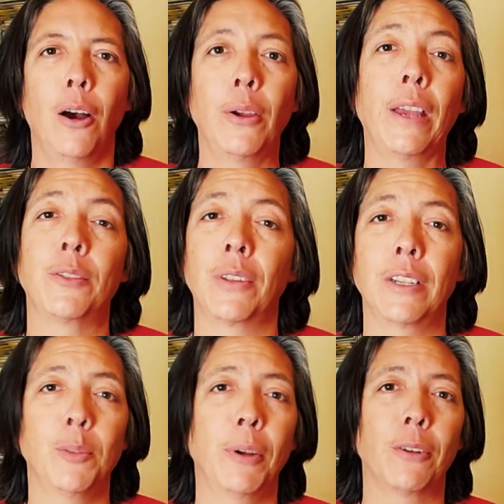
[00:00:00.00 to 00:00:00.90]
Okay, so
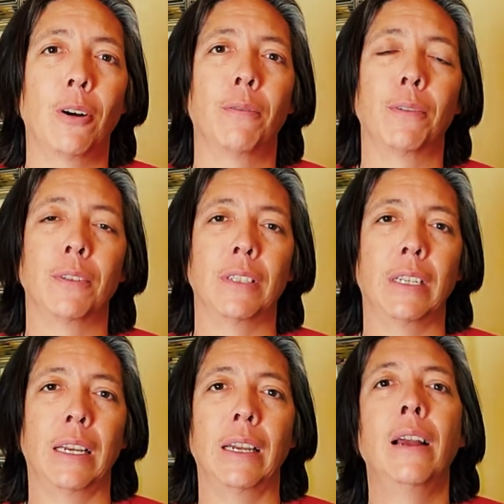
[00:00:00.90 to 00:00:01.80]
that's about all for
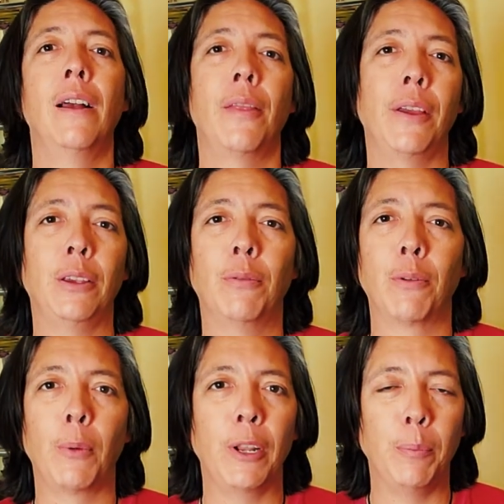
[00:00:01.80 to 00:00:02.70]
today. Thank you
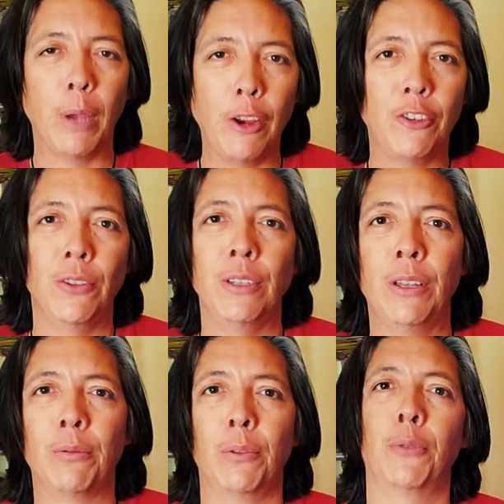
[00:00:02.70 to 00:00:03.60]
for waiting
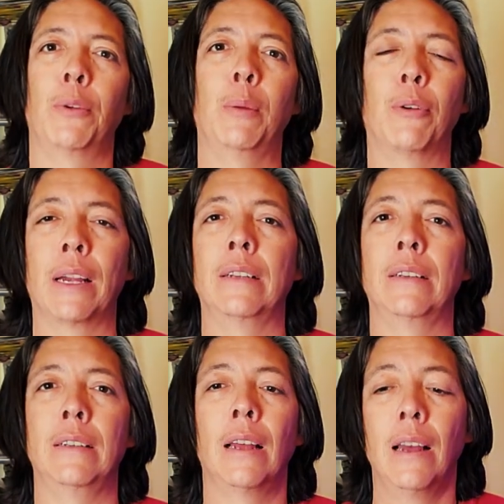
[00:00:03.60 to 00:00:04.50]
patiently through the
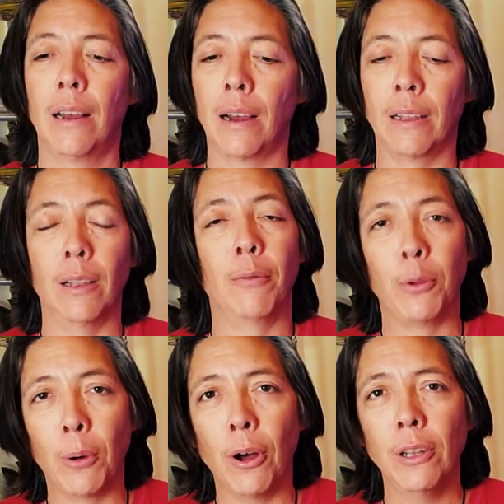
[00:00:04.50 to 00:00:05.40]
rebranding. I love
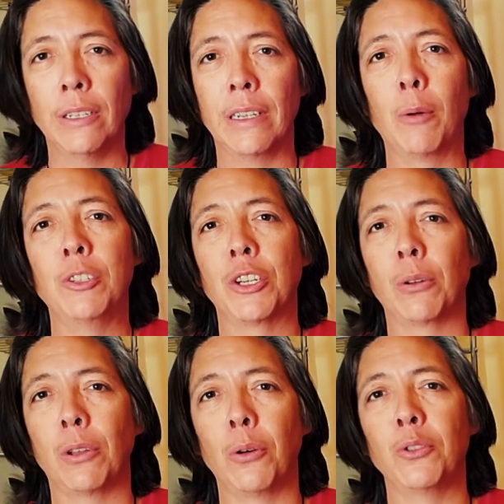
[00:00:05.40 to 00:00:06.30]
you all, and now we
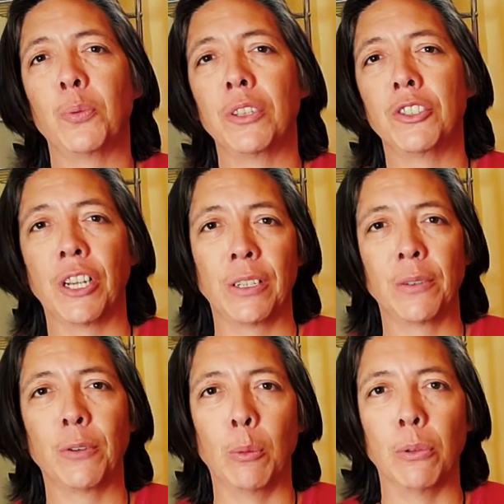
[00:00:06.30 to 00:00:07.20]
shall close with the
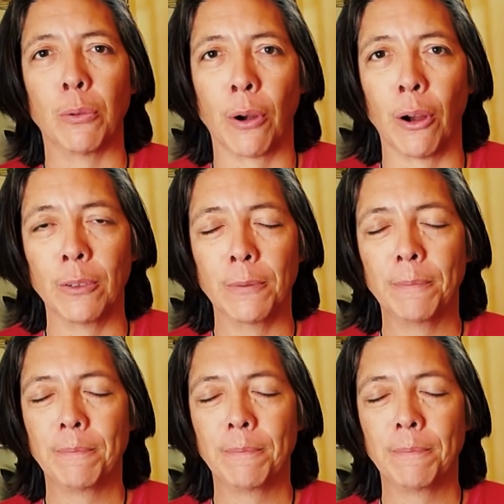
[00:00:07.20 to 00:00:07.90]
chant of Oblyron.